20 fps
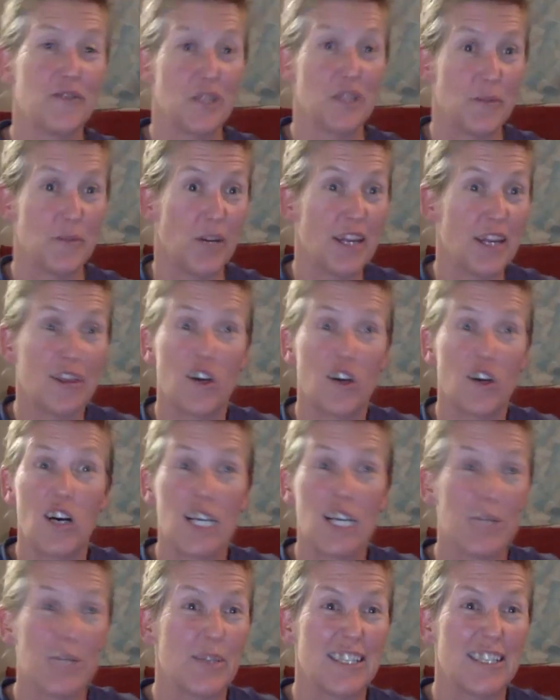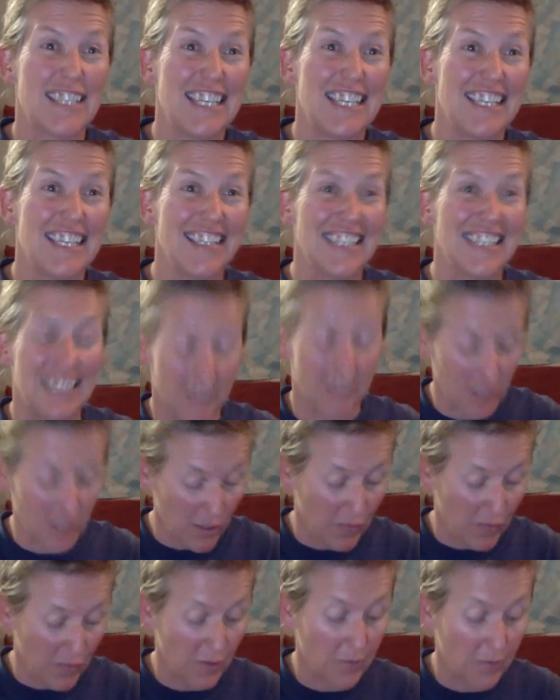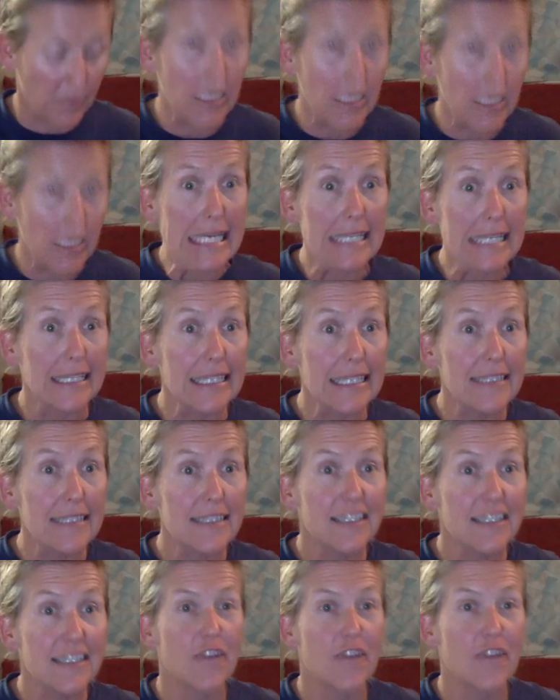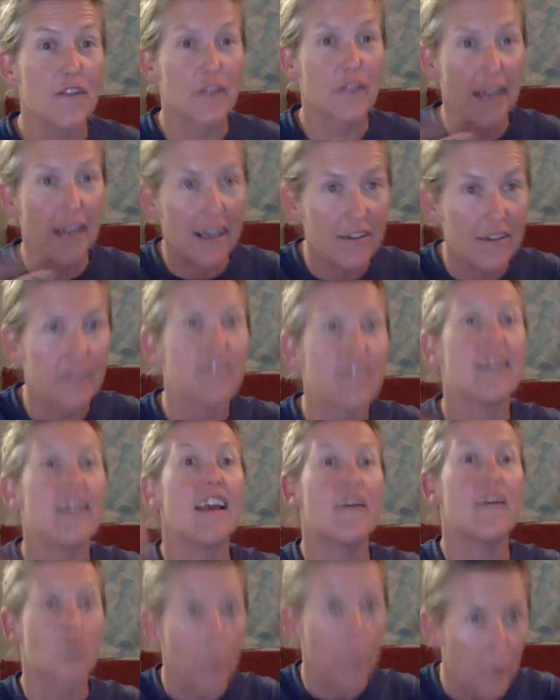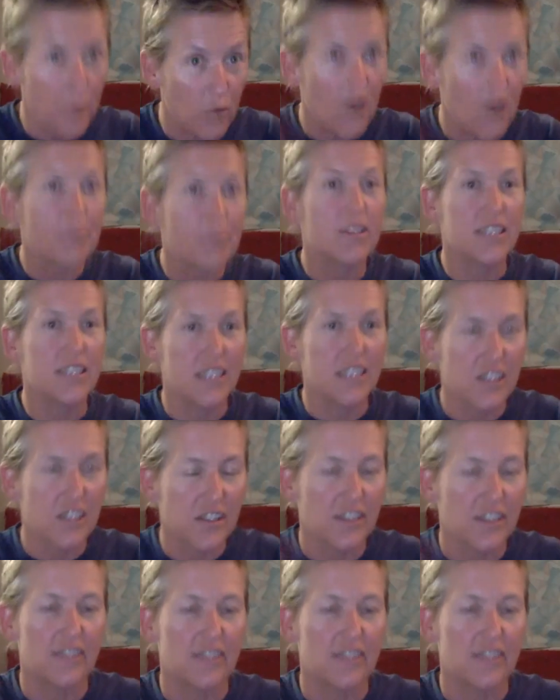My thighs were just killing just from kneeling, like for that repetition.